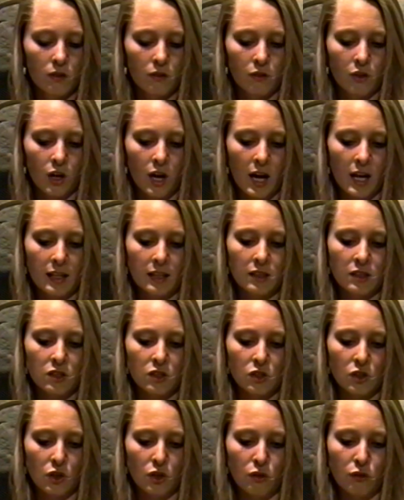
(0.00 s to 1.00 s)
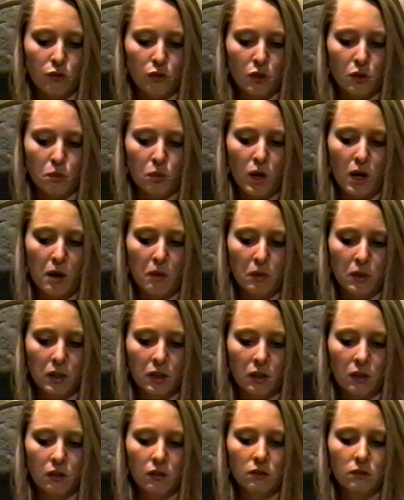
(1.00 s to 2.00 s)
Island Snow for
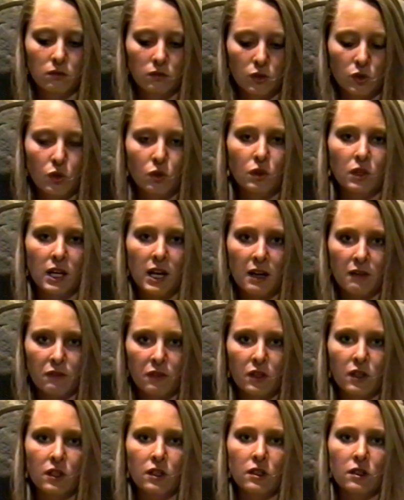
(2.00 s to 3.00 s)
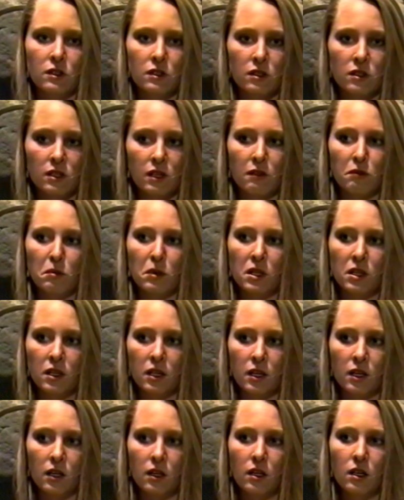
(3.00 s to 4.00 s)
probably 2.5 years since I've been
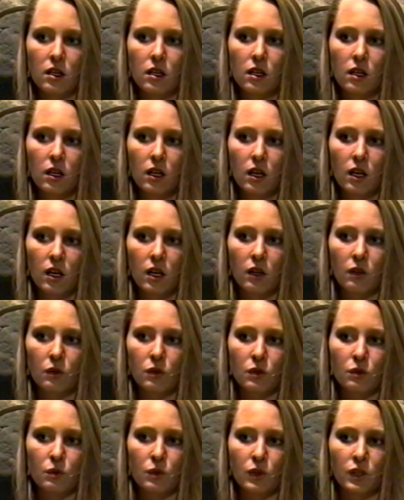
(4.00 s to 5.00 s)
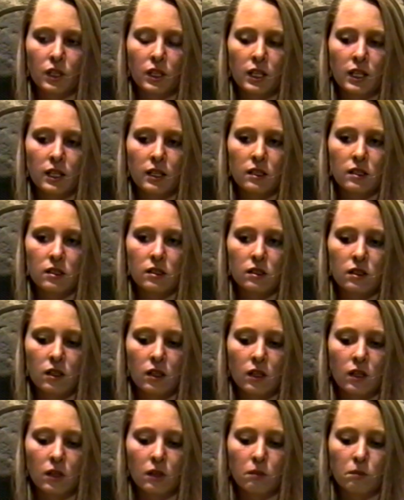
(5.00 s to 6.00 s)
there. It was really nice.
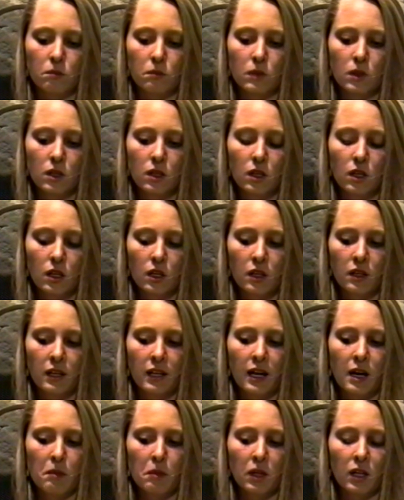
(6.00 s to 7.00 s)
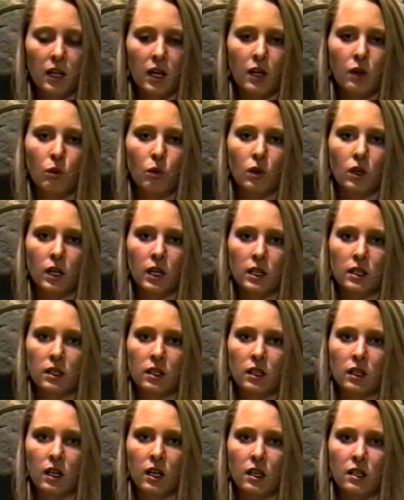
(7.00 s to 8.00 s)
They got me a lot of work. I did
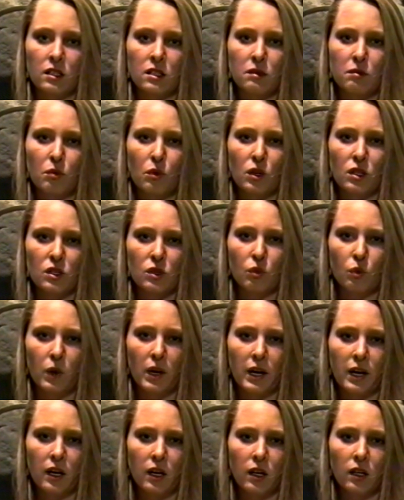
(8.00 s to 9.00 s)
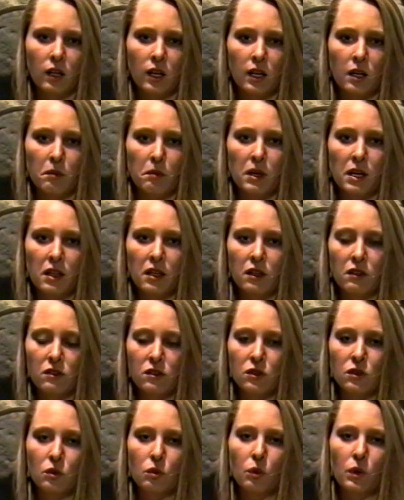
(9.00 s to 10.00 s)
a lot of sportswear, a lot of bathing
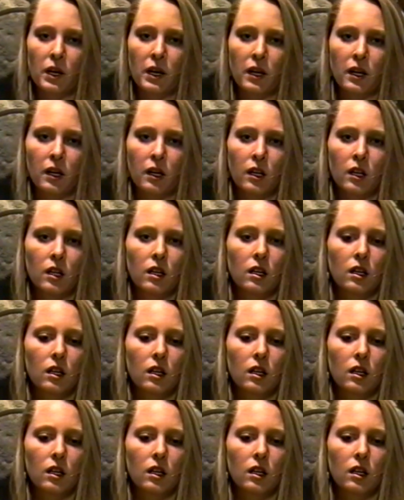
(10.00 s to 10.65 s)
suit wear.